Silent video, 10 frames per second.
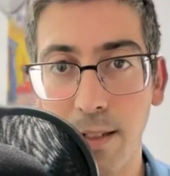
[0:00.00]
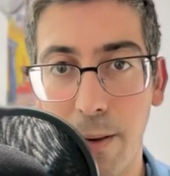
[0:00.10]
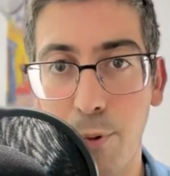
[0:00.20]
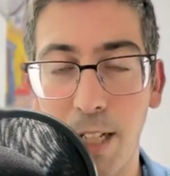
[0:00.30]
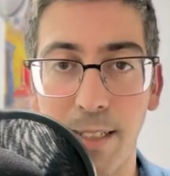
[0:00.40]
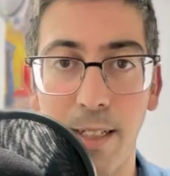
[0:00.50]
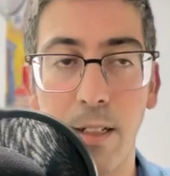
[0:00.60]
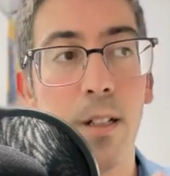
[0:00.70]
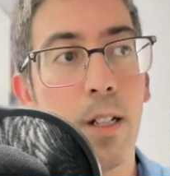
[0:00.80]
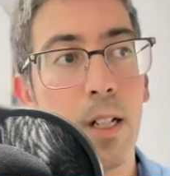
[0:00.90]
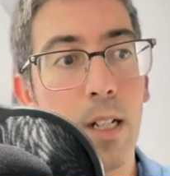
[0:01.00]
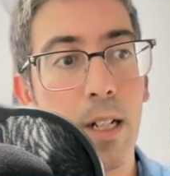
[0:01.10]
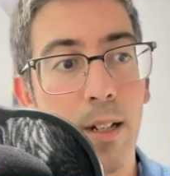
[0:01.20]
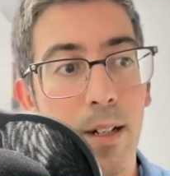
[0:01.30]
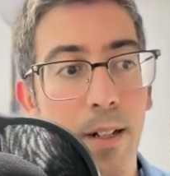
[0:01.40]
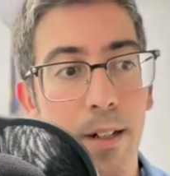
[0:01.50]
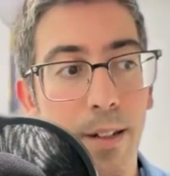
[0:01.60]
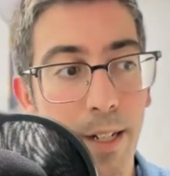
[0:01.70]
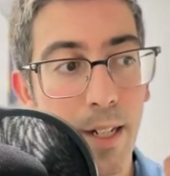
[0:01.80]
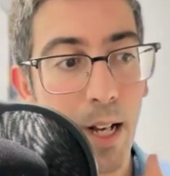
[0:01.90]
present.
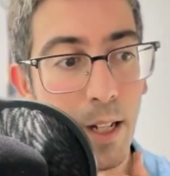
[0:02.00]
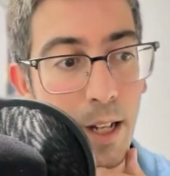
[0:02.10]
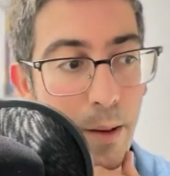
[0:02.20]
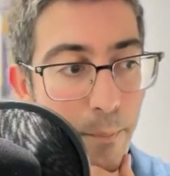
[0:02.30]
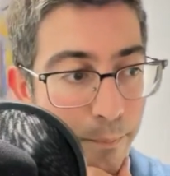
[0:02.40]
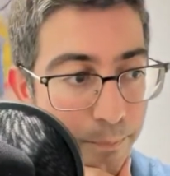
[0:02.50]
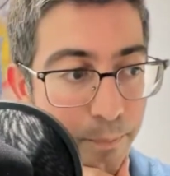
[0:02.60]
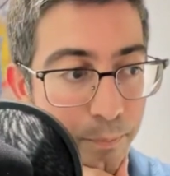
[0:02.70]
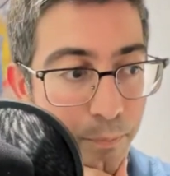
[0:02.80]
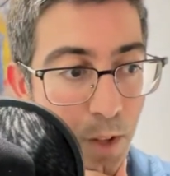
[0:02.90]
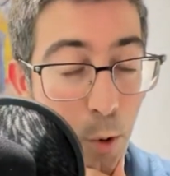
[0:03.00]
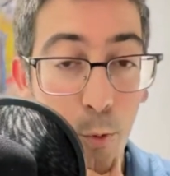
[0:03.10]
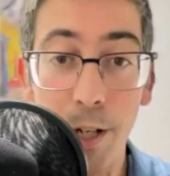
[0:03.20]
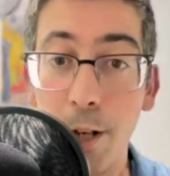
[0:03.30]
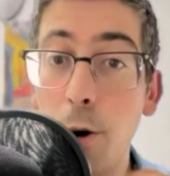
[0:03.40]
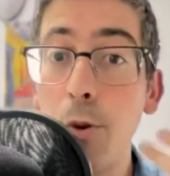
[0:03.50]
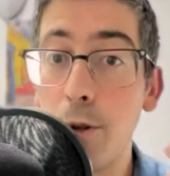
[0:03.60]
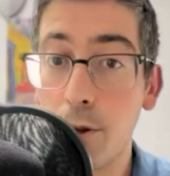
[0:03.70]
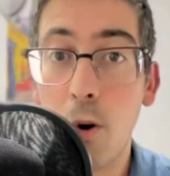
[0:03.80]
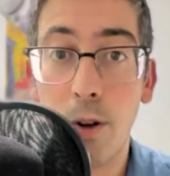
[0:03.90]
They tell him, we know
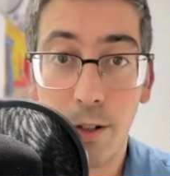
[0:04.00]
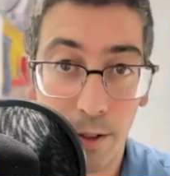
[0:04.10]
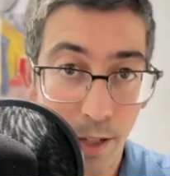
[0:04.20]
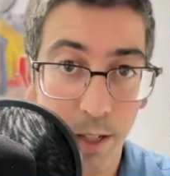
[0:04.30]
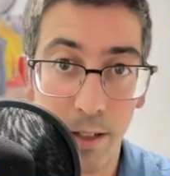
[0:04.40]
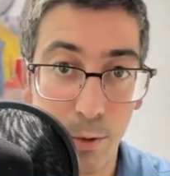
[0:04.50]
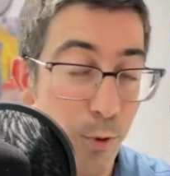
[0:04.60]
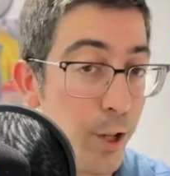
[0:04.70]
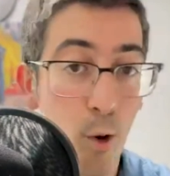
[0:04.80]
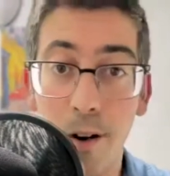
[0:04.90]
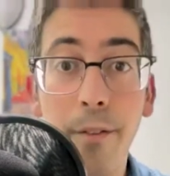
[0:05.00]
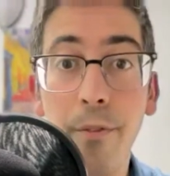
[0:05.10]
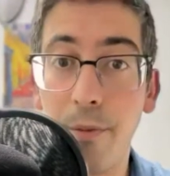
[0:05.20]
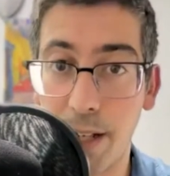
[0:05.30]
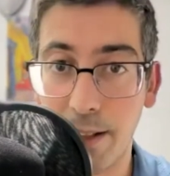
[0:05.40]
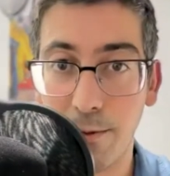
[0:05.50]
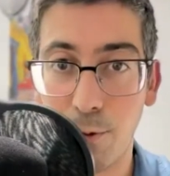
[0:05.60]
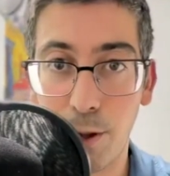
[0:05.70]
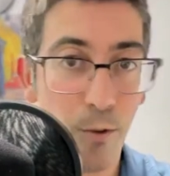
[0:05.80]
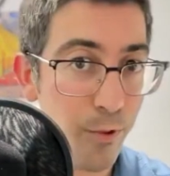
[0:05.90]
you're going to kill us. We know everything.
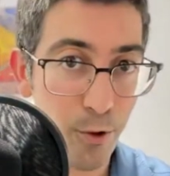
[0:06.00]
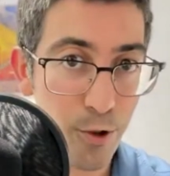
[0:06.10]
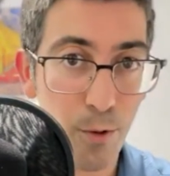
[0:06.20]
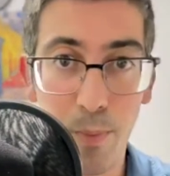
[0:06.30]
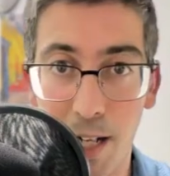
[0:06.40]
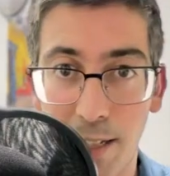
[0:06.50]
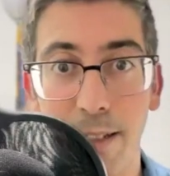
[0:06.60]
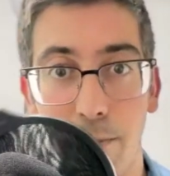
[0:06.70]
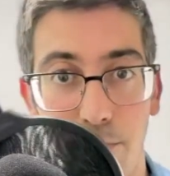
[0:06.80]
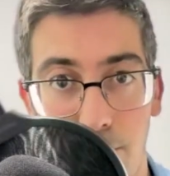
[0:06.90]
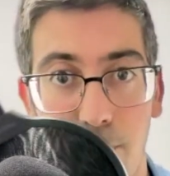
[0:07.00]
We know future, past, and